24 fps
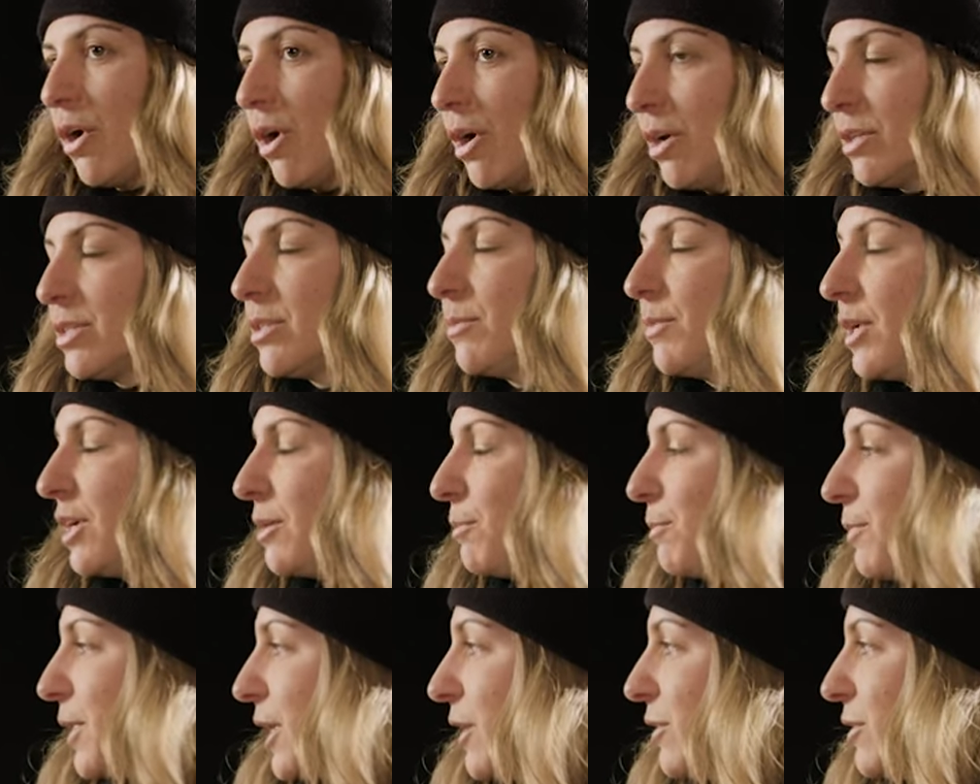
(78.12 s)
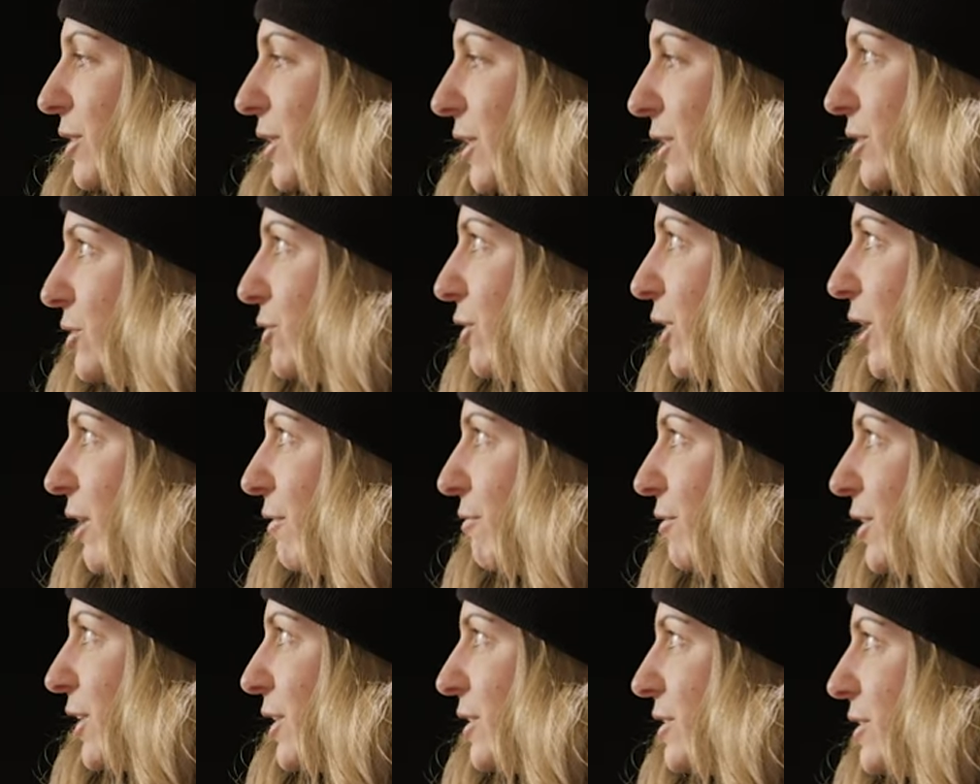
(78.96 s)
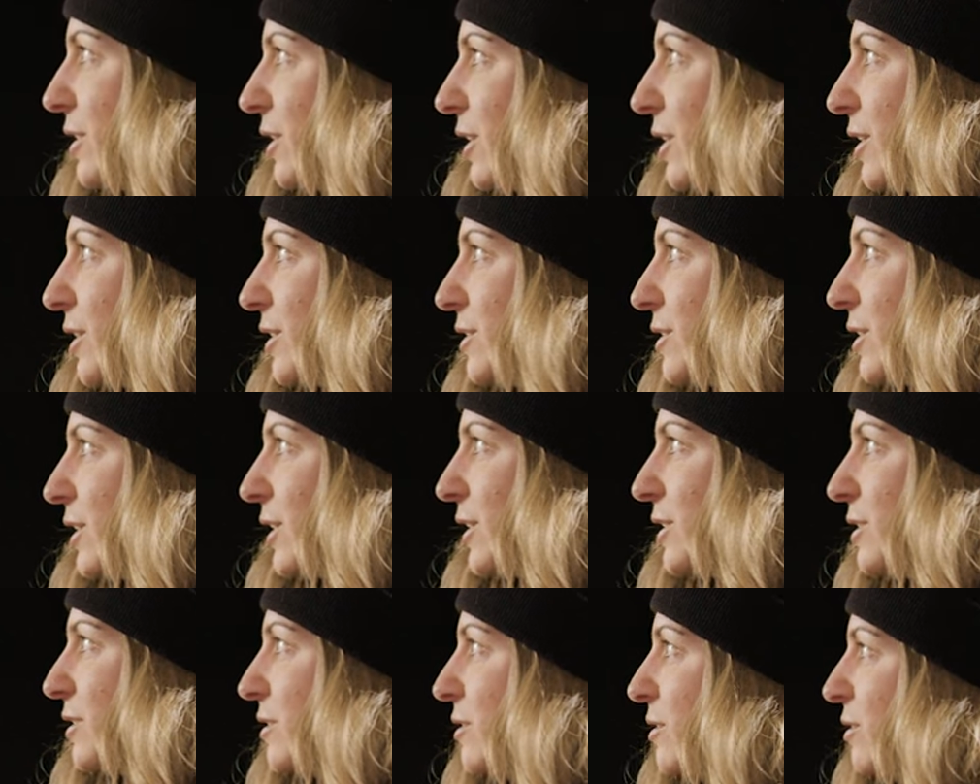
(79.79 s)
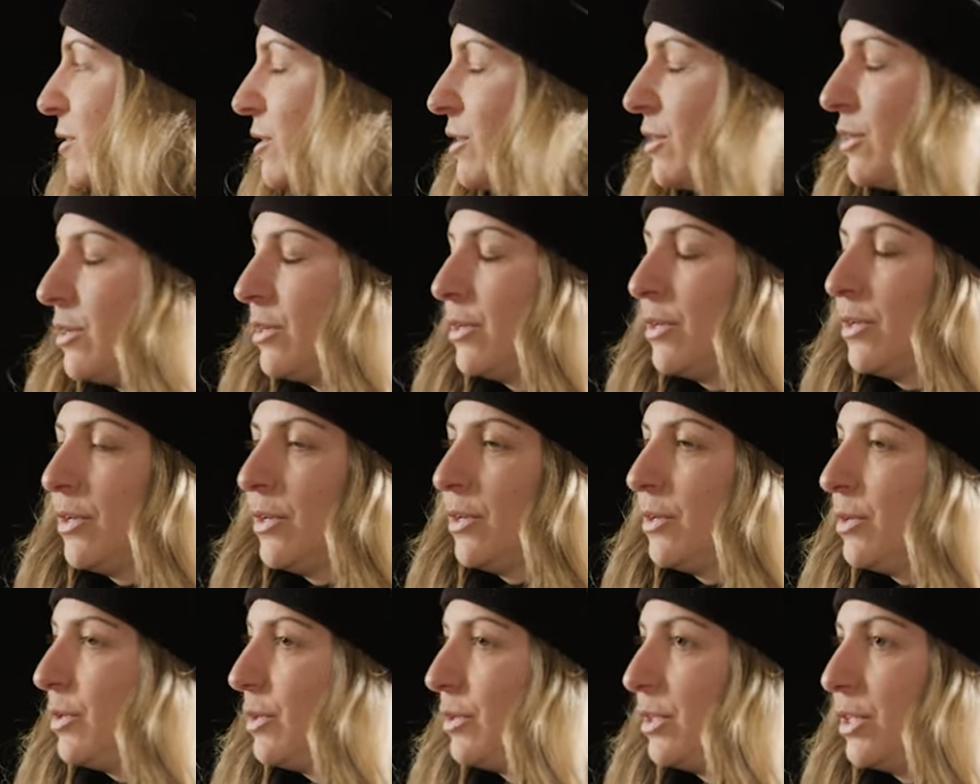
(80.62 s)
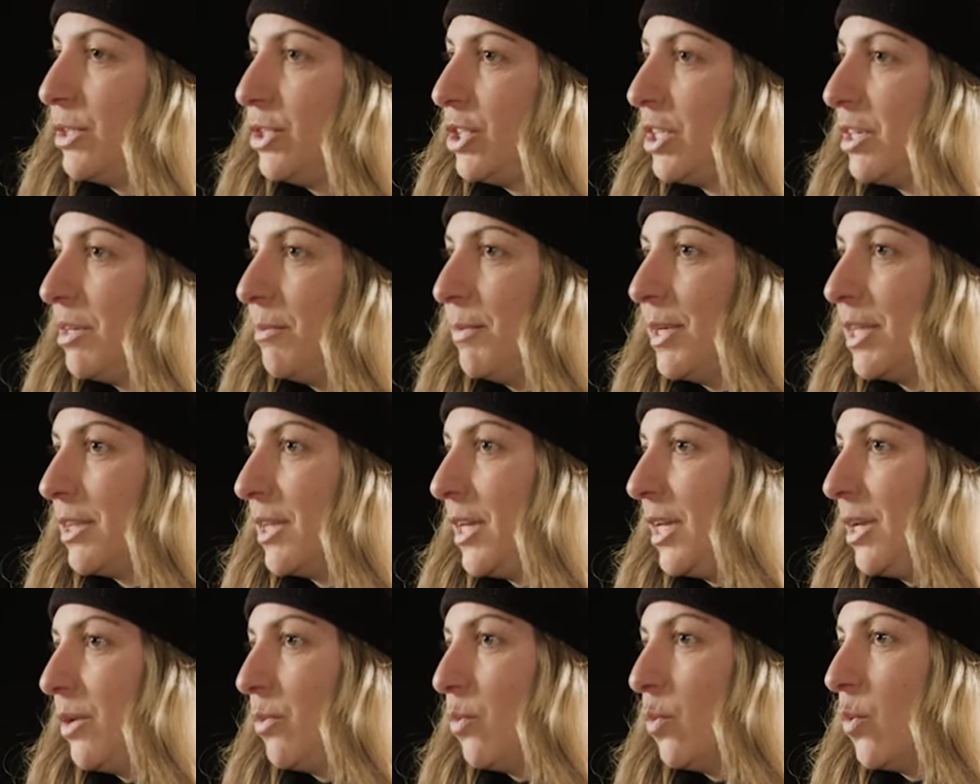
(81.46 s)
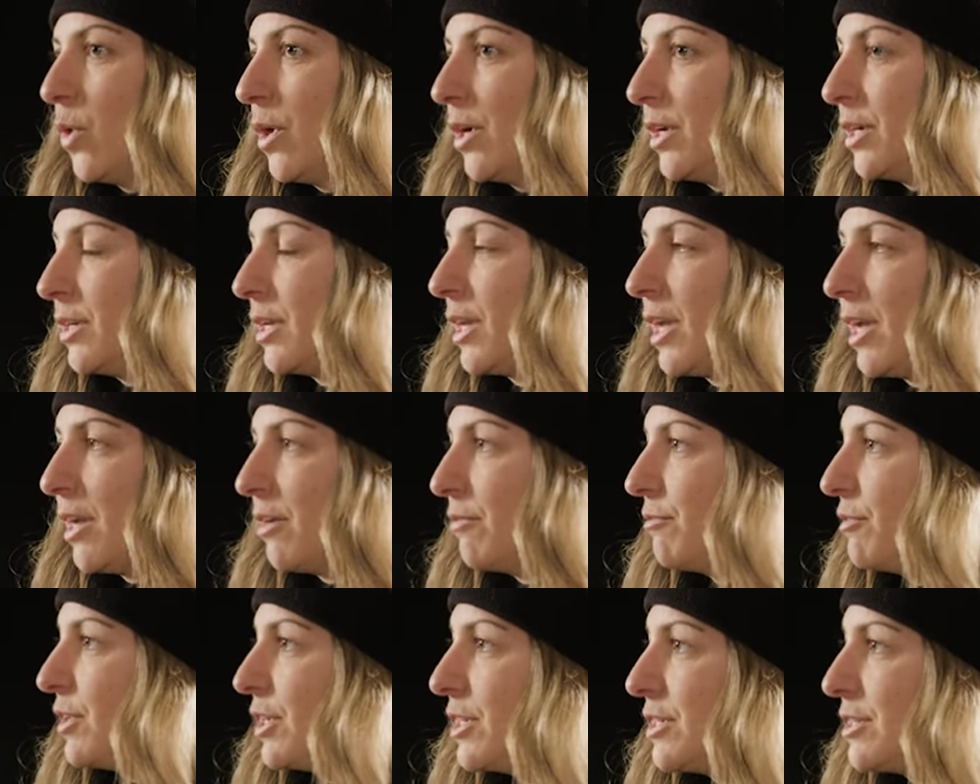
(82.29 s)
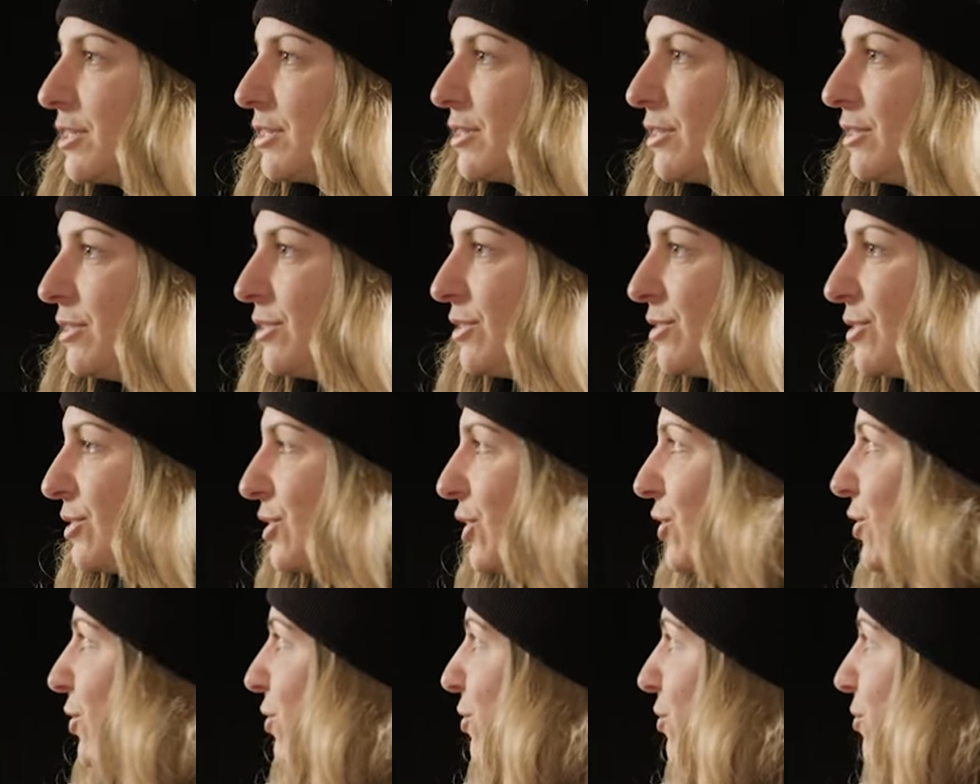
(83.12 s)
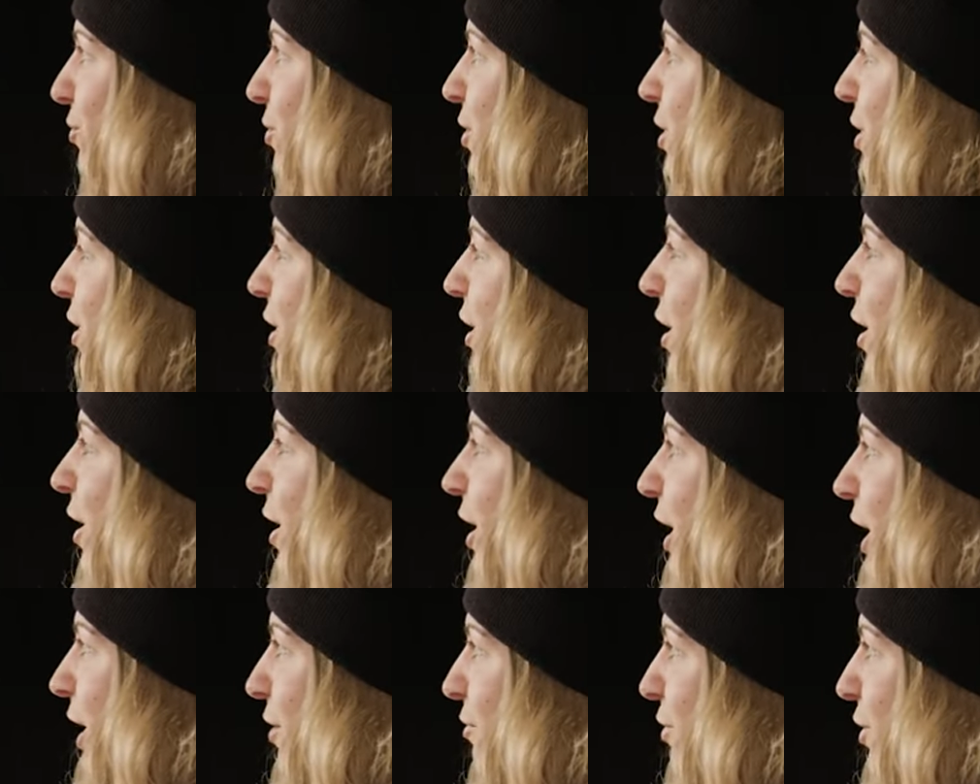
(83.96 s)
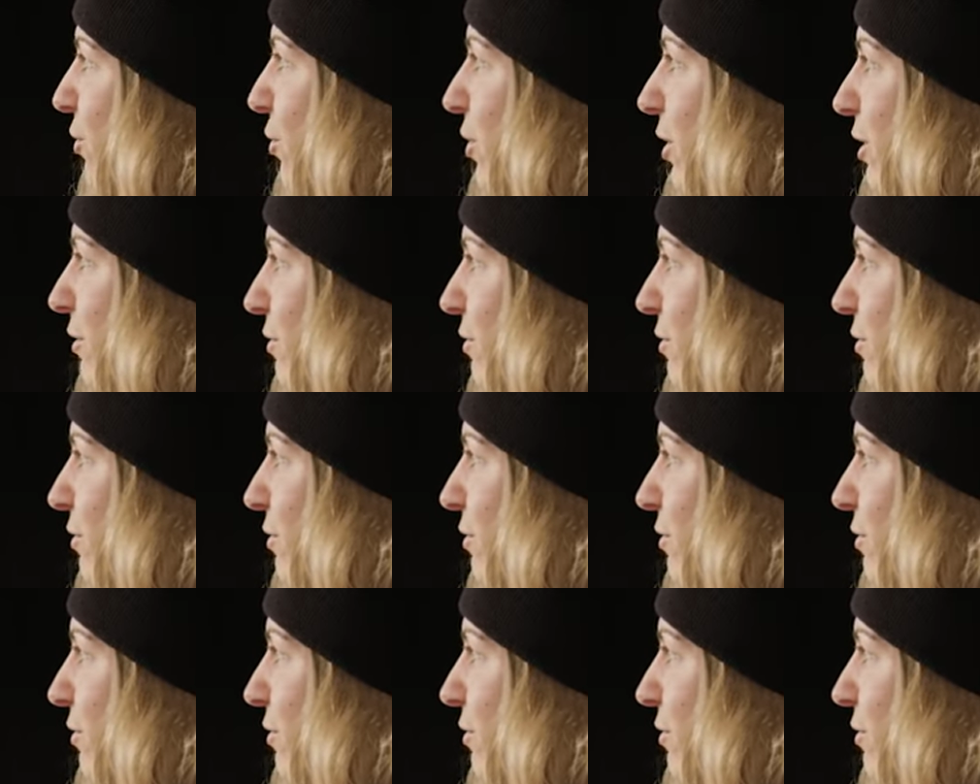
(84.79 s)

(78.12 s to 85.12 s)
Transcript: awesome about these graphics is it's legitimately one canvas. So every one